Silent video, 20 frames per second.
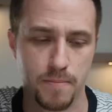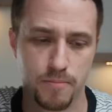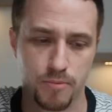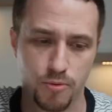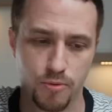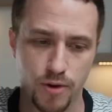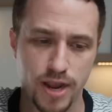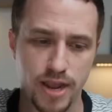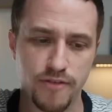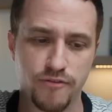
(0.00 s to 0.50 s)

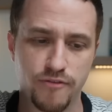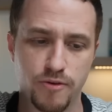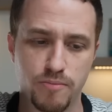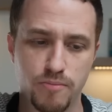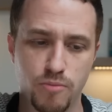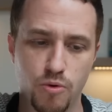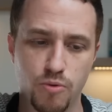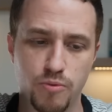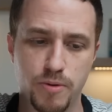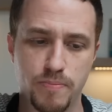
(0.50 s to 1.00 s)
Pray for
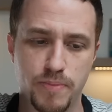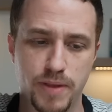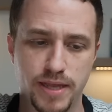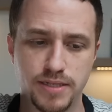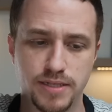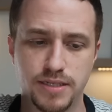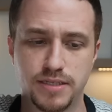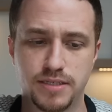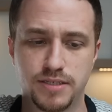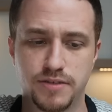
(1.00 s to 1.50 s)
more
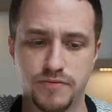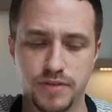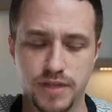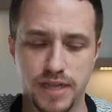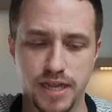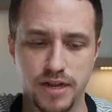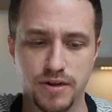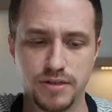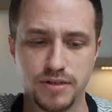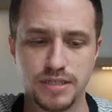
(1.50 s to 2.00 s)
repentance of
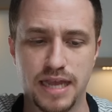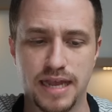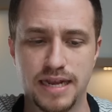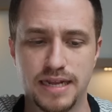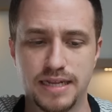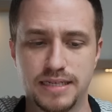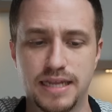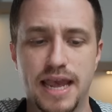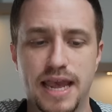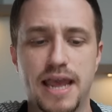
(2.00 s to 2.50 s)
leaders and
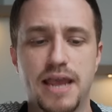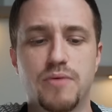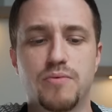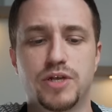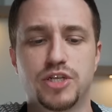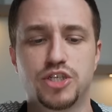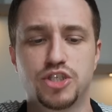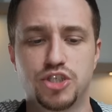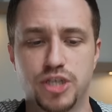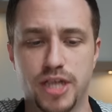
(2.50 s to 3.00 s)
a day
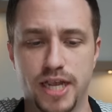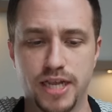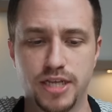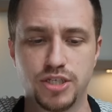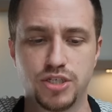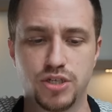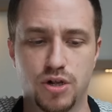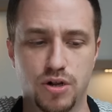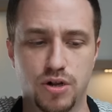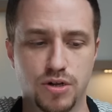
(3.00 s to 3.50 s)
when
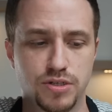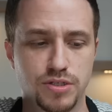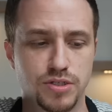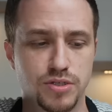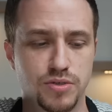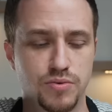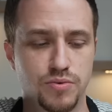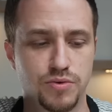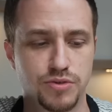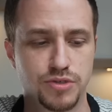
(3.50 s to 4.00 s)
changed
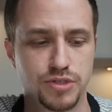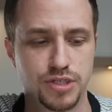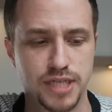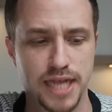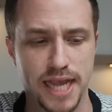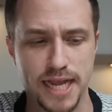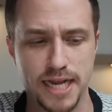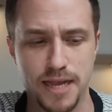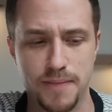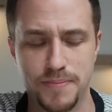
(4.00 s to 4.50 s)
hearts will
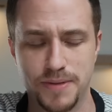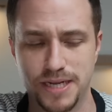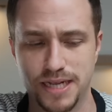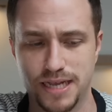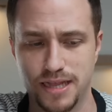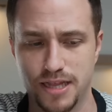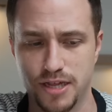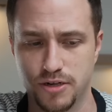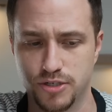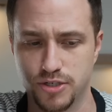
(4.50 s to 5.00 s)
stand up and
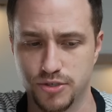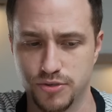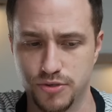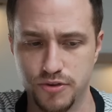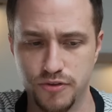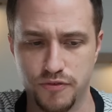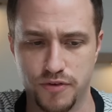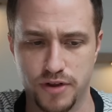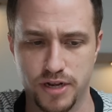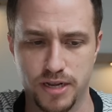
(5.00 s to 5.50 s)
declare
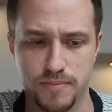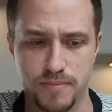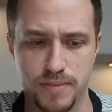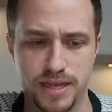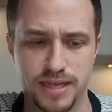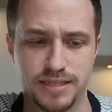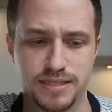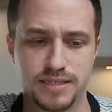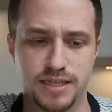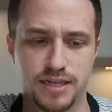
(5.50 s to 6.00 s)
true freedom
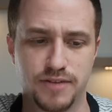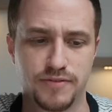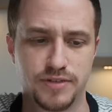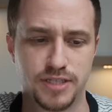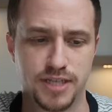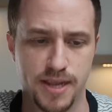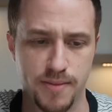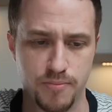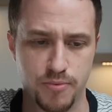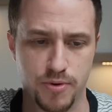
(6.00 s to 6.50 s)
instead of a
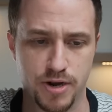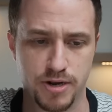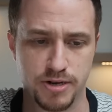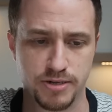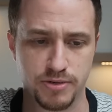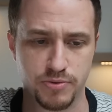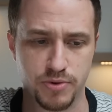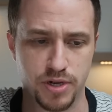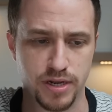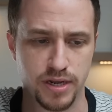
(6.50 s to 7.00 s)

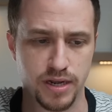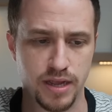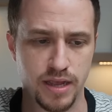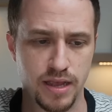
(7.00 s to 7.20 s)
temporary one.